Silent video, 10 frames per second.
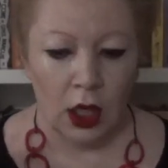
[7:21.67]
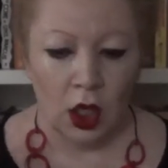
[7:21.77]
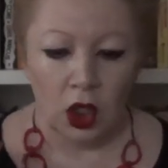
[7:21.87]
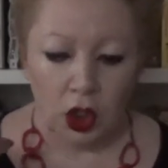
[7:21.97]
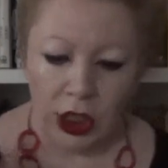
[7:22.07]

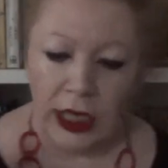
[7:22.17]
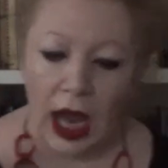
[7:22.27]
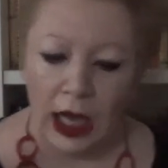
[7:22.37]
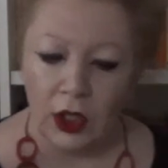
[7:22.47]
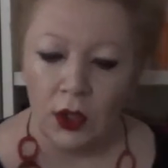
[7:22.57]
She
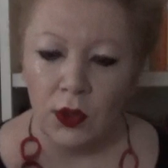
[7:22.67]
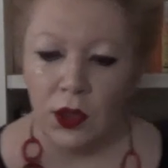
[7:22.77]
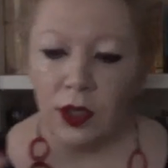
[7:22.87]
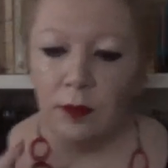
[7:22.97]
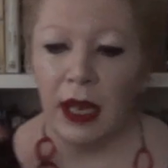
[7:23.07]
argues
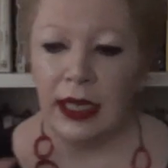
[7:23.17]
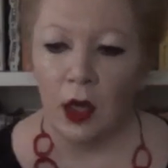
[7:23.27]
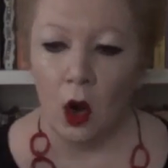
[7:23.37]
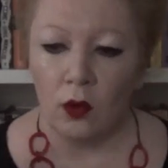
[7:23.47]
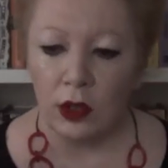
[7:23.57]
that
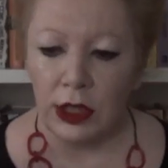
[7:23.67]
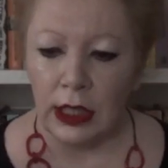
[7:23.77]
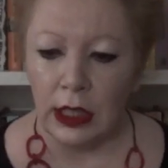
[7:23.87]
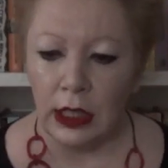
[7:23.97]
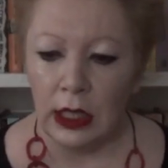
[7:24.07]

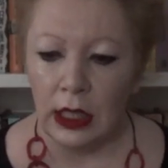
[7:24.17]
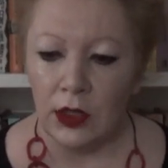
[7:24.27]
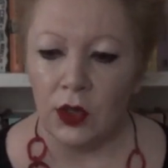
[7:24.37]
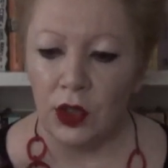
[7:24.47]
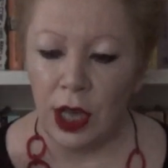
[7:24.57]
mediocrity
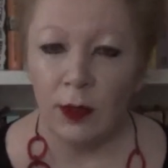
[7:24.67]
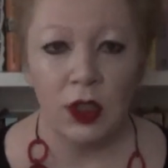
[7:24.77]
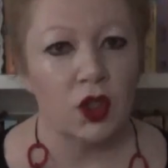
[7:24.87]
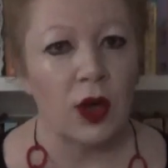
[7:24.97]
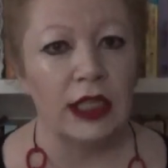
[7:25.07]
is
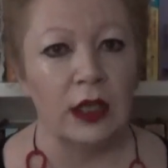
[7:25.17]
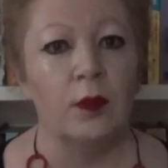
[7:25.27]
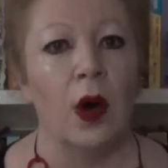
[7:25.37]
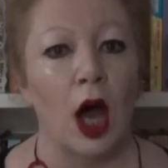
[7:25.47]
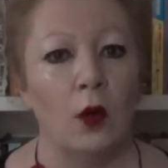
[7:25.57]
demonstrated
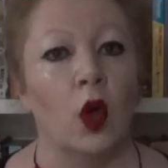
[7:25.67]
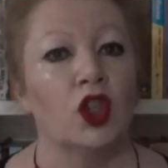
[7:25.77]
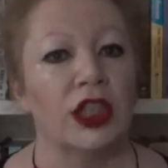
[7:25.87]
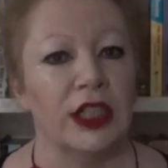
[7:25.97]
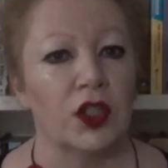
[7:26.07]
by what
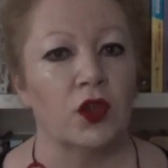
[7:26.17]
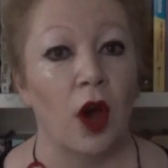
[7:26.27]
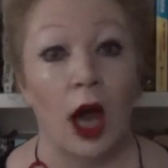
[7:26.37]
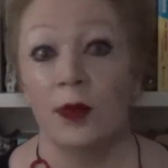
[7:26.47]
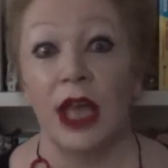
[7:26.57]
she
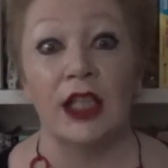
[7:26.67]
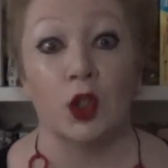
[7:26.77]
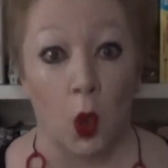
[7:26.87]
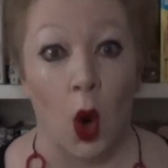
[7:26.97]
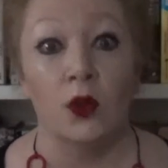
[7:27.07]
describes as,
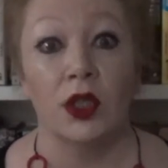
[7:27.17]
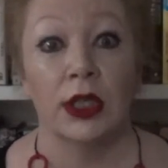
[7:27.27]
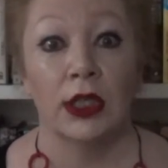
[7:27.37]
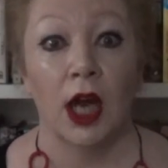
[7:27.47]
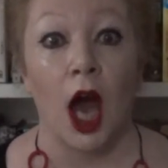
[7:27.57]
quote,
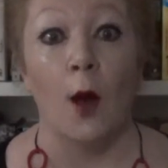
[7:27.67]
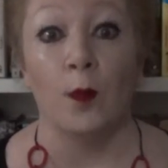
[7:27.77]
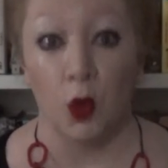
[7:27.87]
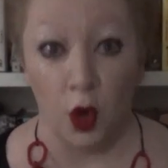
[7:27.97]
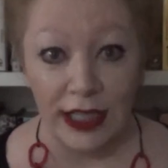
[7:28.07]

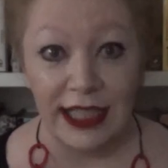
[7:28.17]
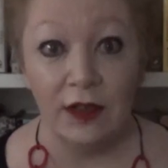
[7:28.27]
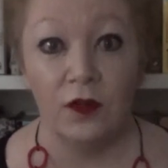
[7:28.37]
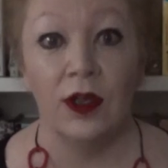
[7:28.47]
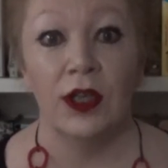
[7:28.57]

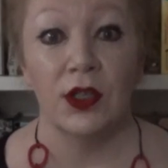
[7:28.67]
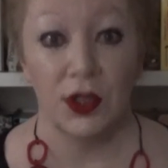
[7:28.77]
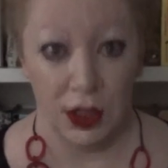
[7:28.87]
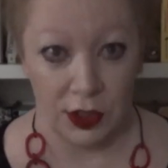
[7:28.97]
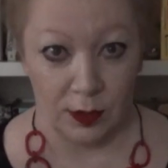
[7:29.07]
oppressive
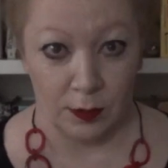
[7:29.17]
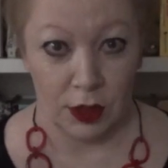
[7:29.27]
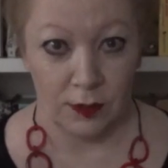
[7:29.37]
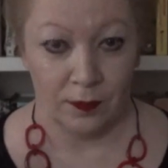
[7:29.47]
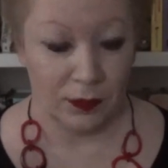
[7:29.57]

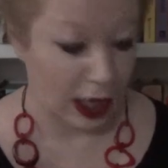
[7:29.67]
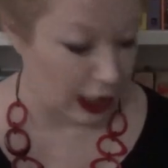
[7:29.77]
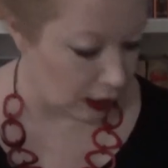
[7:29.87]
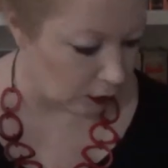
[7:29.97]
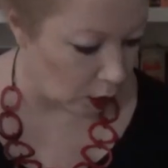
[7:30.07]
systems,
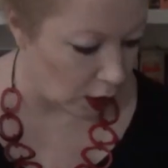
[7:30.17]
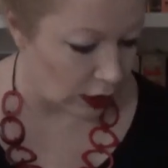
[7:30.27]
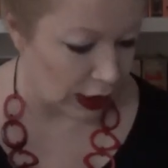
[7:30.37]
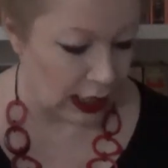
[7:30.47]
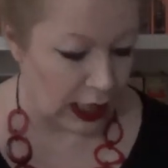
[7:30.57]
end of quote.
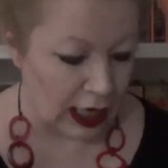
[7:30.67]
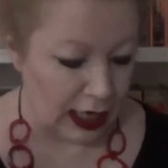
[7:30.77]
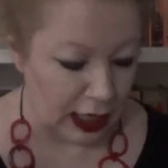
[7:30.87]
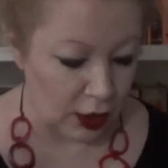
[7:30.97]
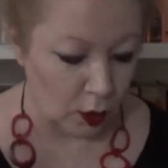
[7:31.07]
In
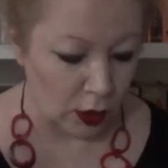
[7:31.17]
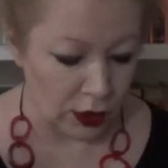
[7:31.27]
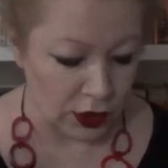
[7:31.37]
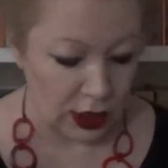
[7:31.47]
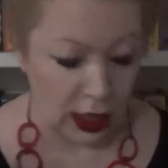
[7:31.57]
other
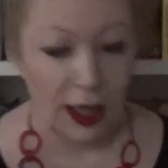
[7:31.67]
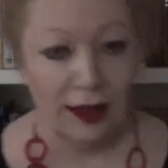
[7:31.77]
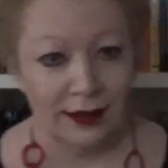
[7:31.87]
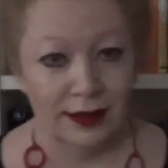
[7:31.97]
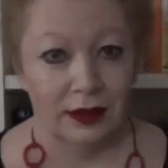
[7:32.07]
words,
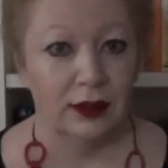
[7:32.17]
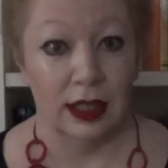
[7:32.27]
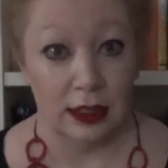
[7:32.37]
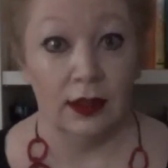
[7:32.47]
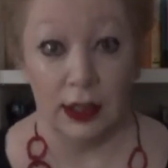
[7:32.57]

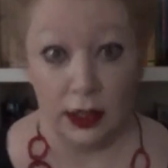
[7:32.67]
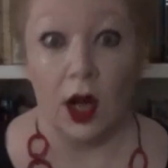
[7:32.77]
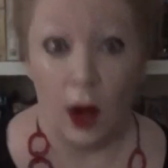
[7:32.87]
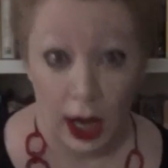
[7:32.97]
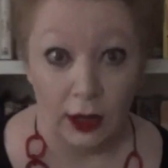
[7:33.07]
let's go
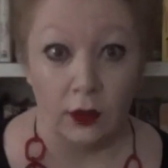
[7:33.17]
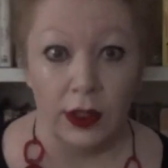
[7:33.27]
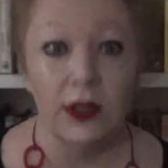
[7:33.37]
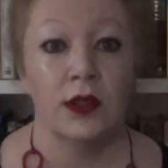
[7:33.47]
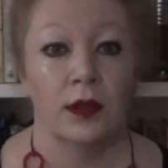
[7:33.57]
hard on
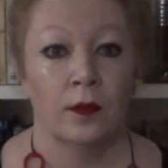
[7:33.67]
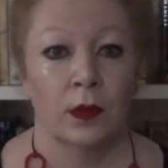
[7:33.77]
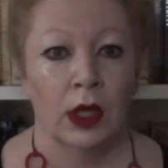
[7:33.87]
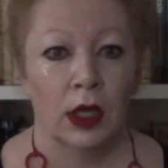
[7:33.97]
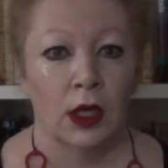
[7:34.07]
this.
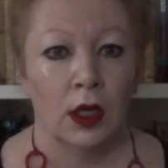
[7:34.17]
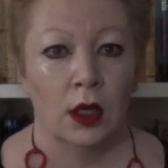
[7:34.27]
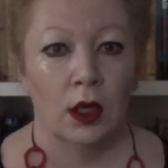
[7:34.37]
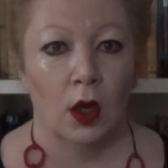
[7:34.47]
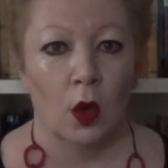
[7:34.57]

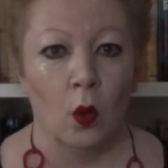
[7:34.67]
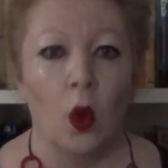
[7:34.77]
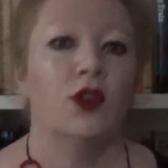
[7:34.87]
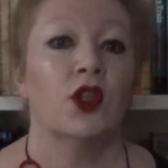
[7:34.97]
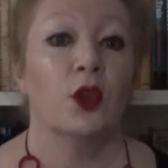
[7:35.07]

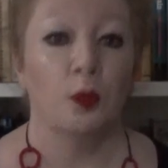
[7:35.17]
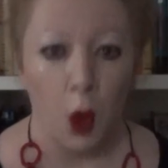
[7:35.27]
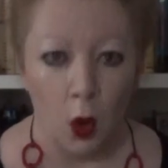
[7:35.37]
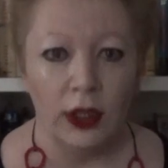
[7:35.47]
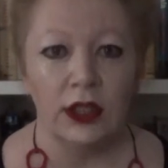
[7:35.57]
What's the
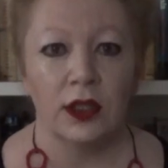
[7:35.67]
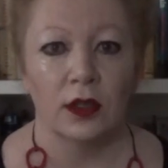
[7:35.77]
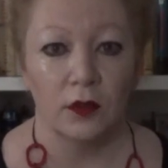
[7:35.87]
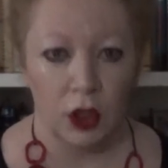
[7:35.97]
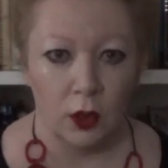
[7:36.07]
point
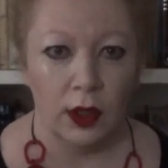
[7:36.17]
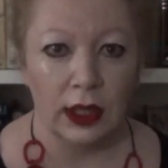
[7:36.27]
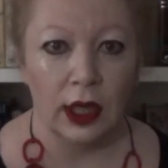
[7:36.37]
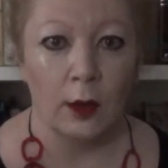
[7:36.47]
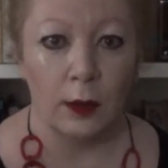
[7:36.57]
of
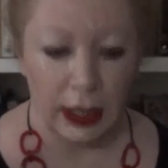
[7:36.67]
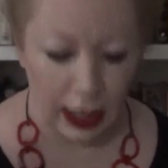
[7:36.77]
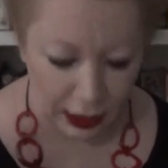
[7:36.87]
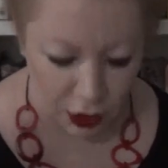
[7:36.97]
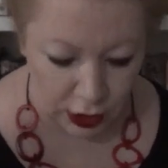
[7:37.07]
doing a
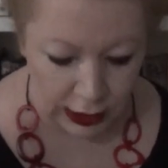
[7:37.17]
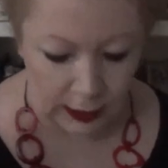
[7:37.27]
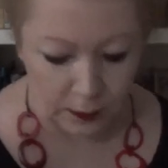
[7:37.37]
PhD?